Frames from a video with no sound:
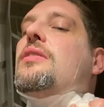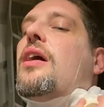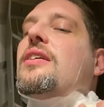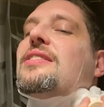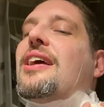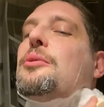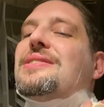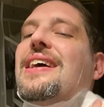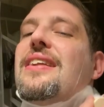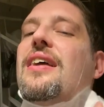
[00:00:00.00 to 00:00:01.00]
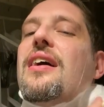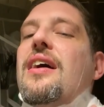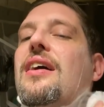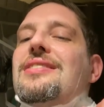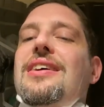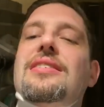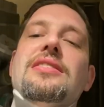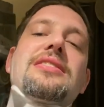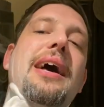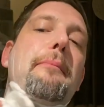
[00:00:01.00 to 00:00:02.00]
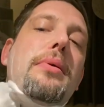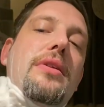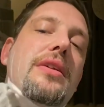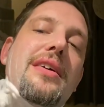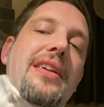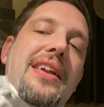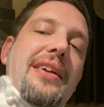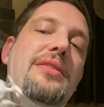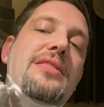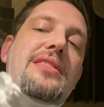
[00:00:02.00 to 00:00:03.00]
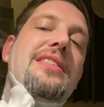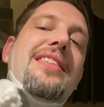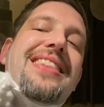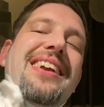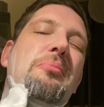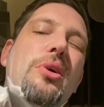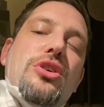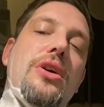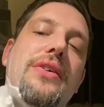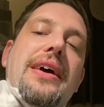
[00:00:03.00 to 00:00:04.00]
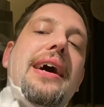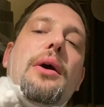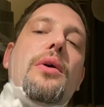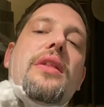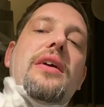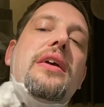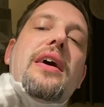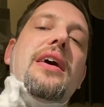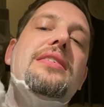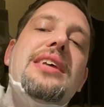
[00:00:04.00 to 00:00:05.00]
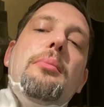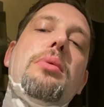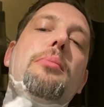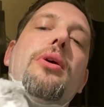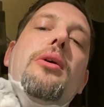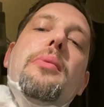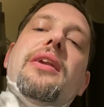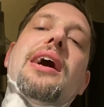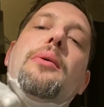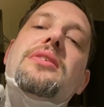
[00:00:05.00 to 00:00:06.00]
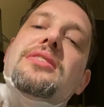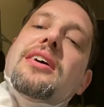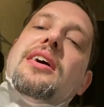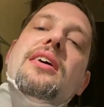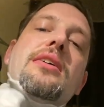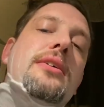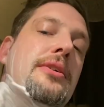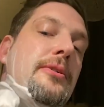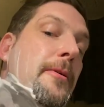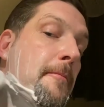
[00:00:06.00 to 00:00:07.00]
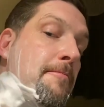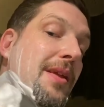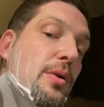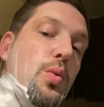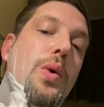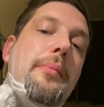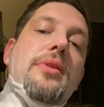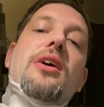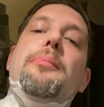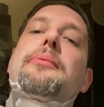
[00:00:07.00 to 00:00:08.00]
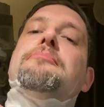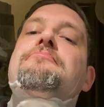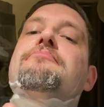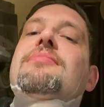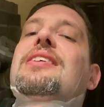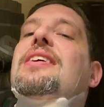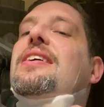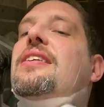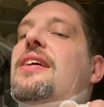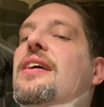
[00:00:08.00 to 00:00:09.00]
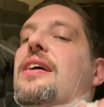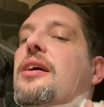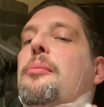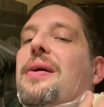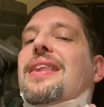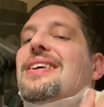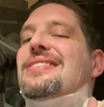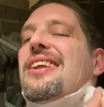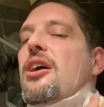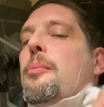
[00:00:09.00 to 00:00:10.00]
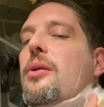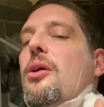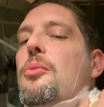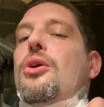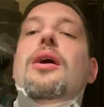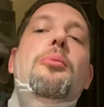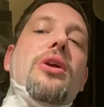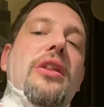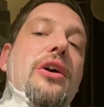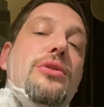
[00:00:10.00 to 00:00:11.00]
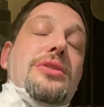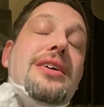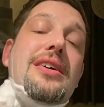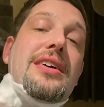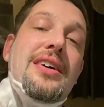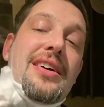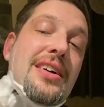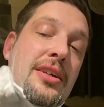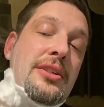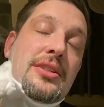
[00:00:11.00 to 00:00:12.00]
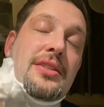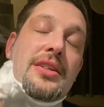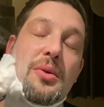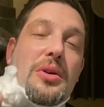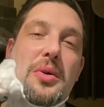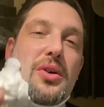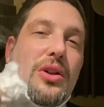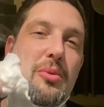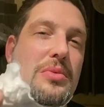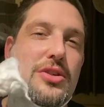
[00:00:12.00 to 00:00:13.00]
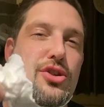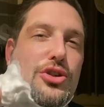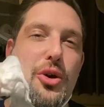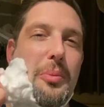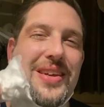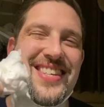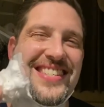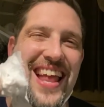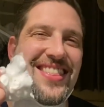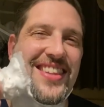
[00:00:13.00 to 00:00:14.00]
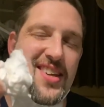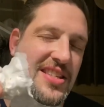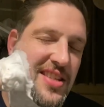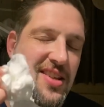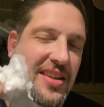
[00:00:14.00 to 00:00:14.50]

As I was sent as a sample, and I didn't think much of it out of the sample pot, but now it's whipped up. I can pick that scent up a lot more. I'm one of those, what do we call them, super scenters.